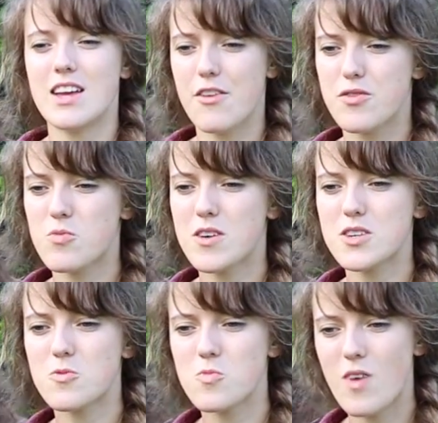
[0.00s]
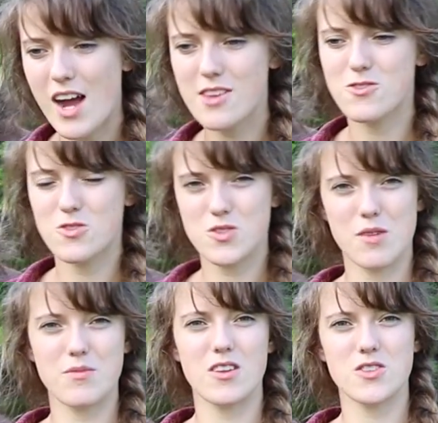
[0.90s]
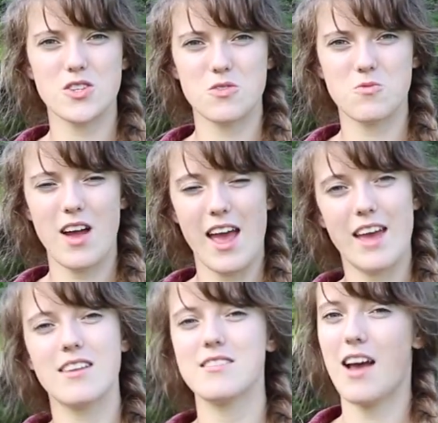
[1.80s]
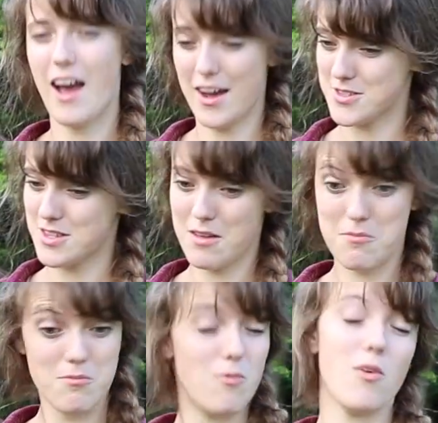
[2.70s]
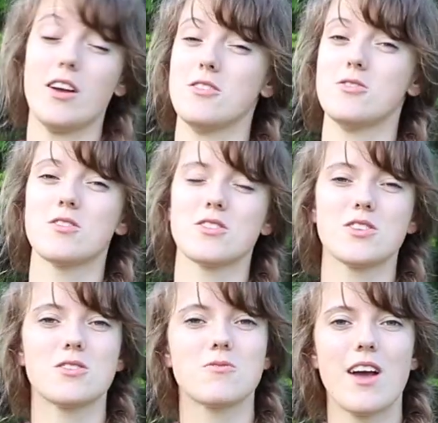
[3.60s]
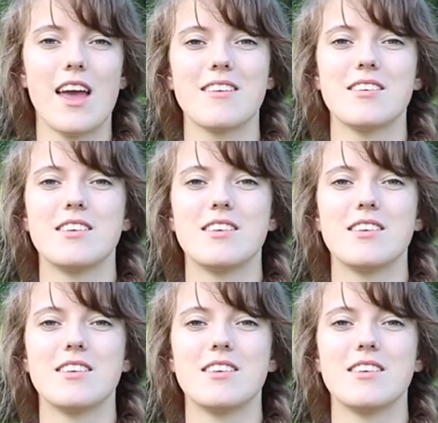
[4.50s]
If you wonder why you do something a certain way, ask them why you do it a certain way.